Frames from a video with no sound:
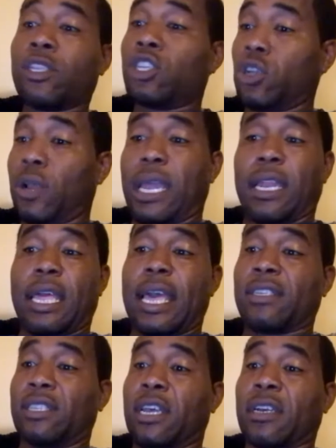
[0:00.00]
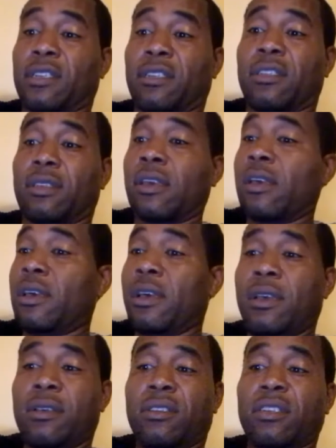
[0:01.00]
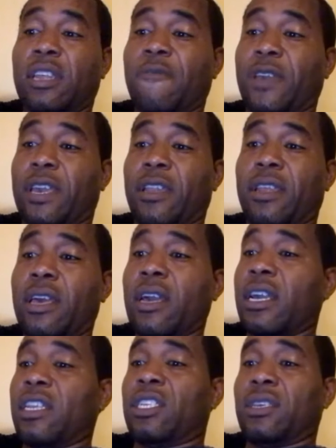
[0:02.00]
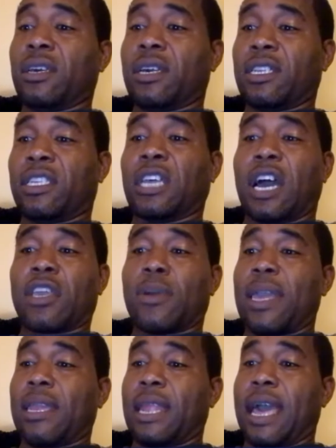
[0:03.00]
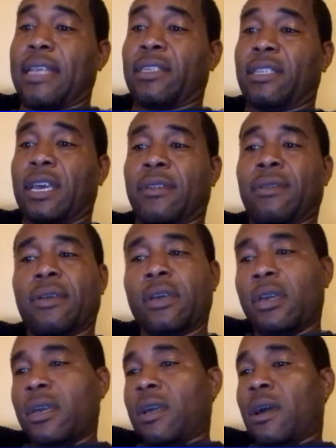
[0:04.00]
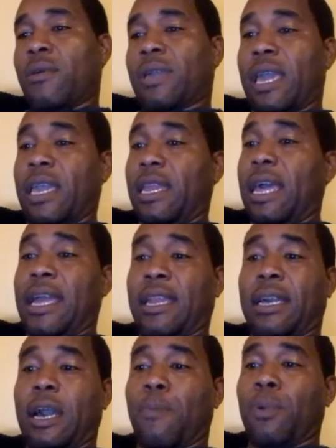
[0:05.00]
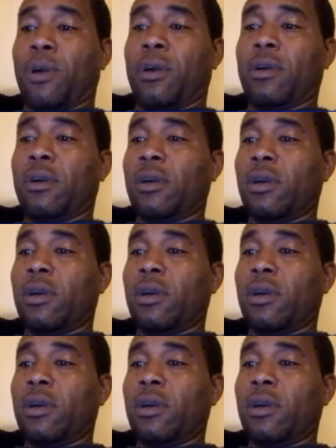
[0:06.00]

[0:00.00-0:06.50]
Charlo ain't last nothing because significant. Castano ain't last nothing. Okay, he landed a couple of,